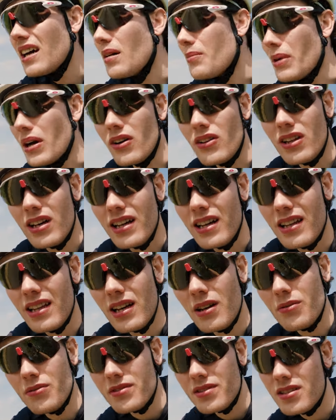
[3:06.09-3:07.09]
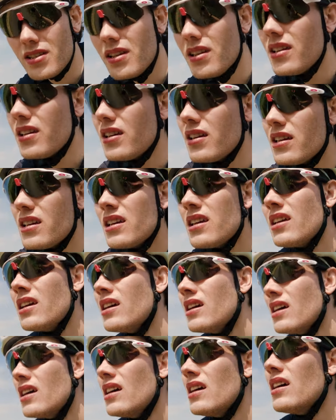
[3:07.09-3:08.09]
about that. That was
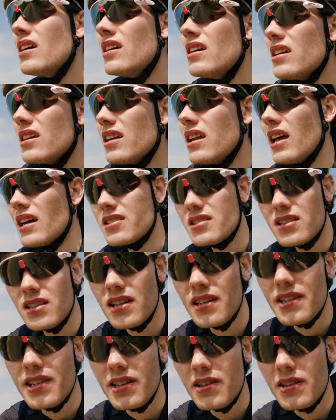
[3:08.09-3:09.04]
less than